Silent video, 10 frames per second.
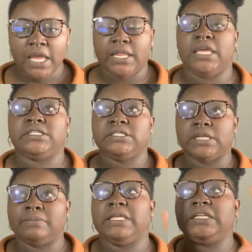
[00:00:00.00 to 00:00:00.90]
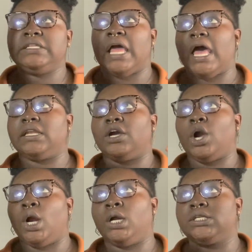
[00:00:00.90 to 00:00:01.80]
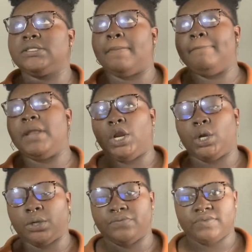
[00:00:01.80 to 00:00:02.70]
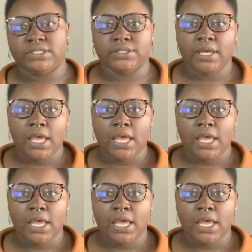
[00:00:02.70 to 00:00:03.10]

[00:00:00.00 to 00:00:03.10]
Like, it's something that irks my nerves.